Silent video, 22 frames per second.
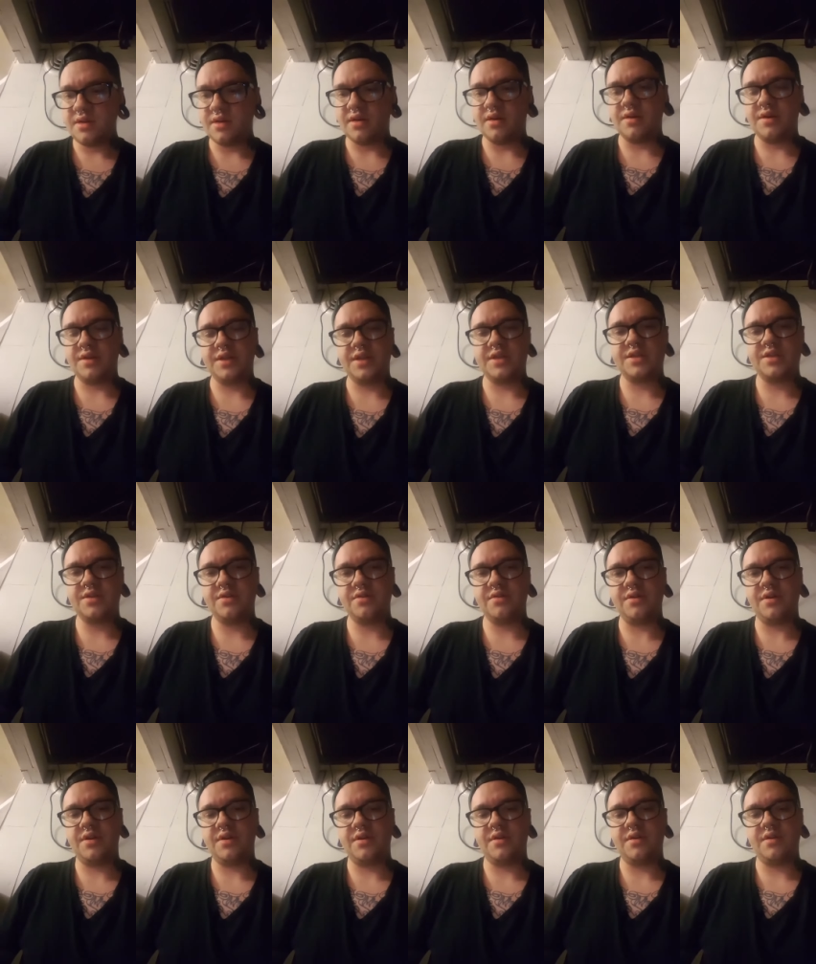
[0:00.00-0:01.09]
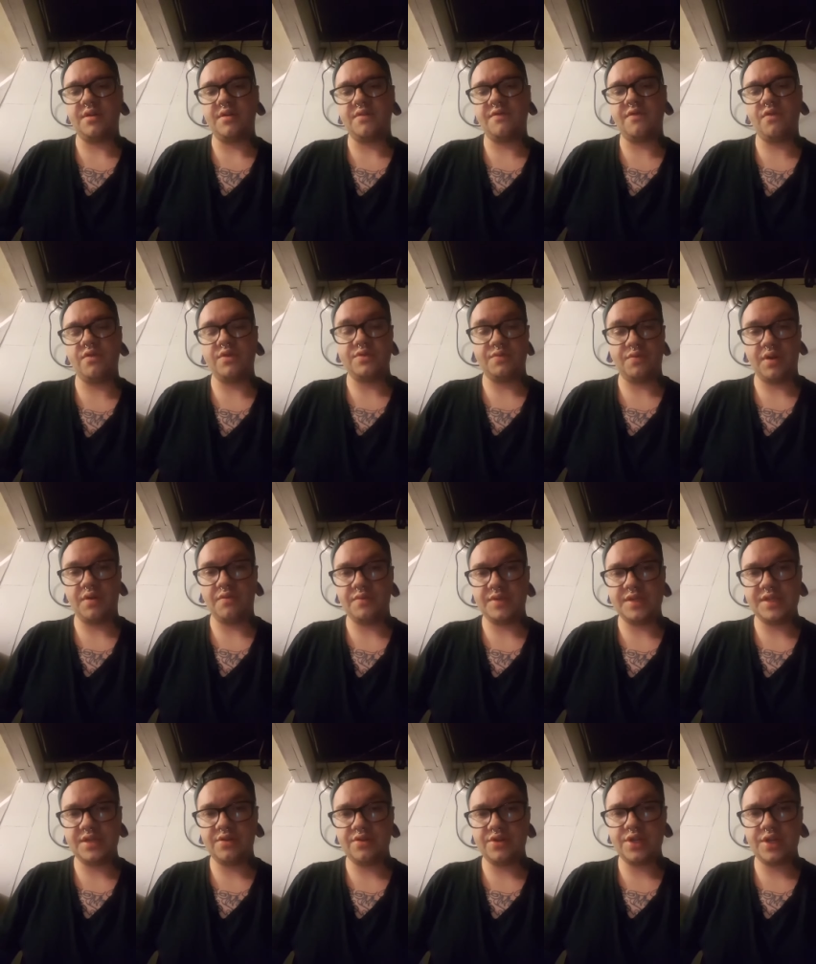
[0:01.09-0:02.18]
uh, unless you're, uh, of course, working
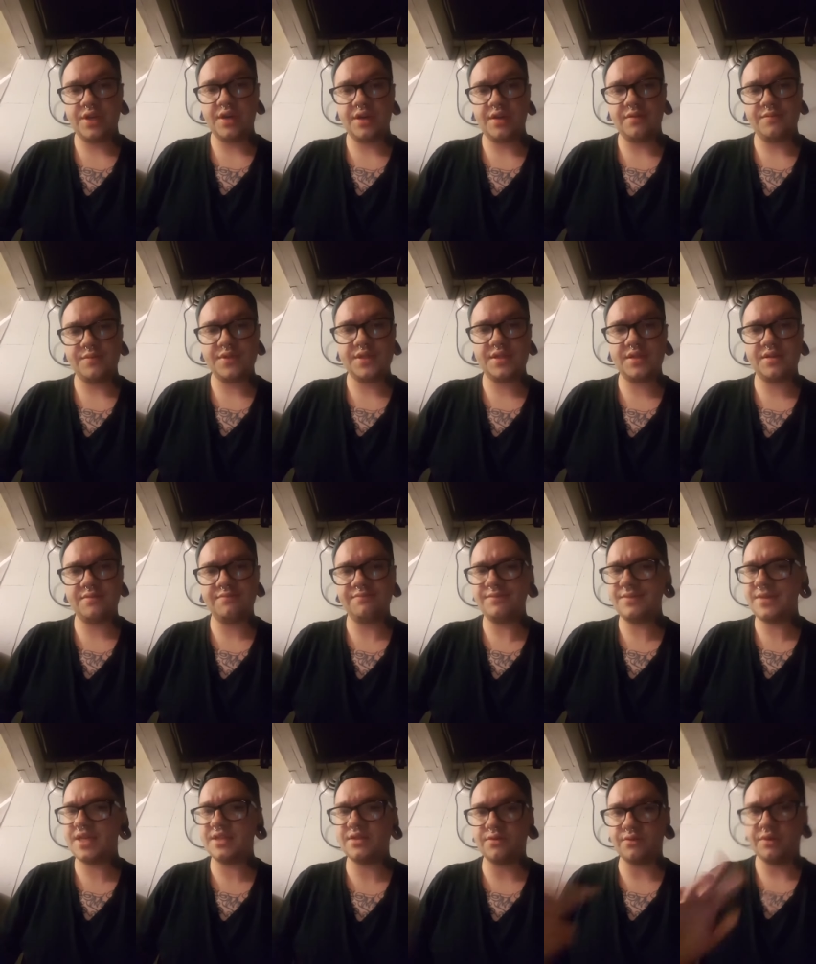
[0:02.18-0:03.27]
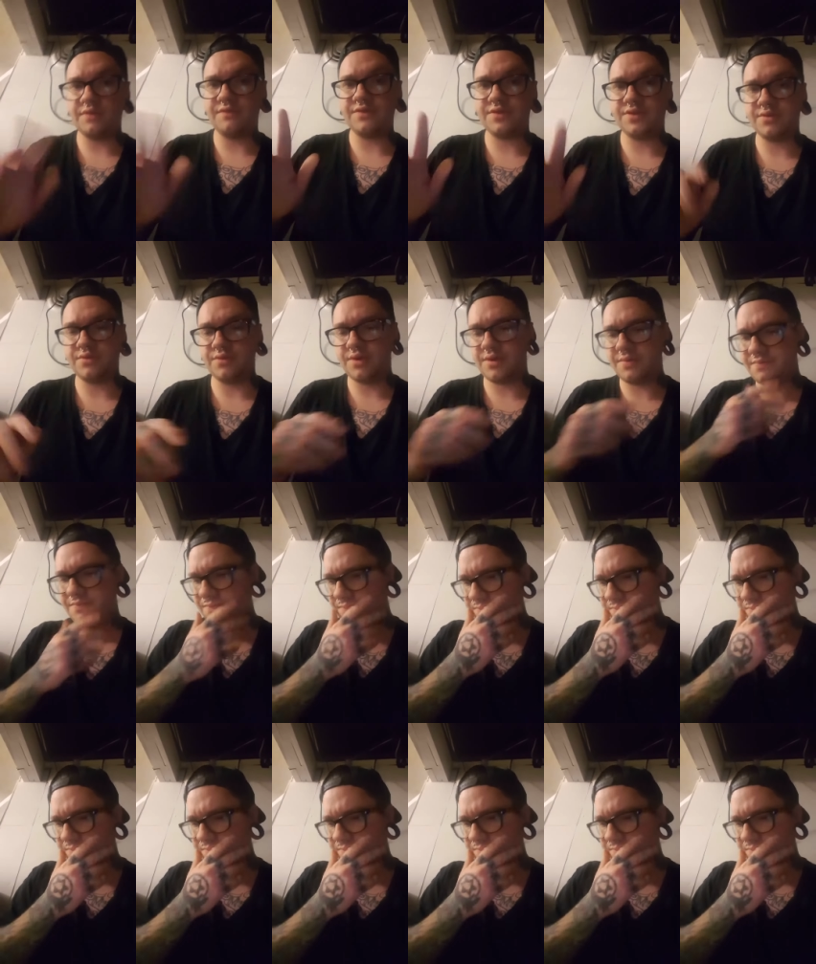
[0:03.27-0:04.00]
with synergy items. That's a whole different story.